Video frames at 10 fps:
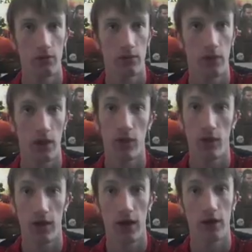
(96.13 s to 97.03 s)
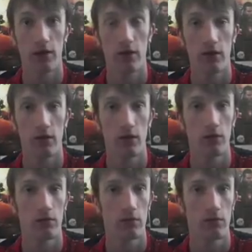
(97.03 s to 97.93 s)
if we add, oh,
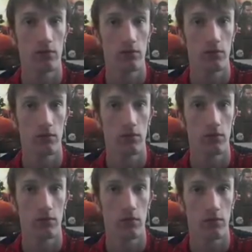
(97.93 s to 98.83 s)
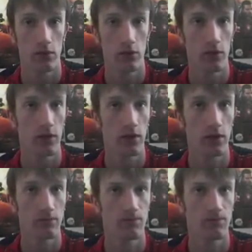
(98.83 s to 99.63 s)
is it going to do anything?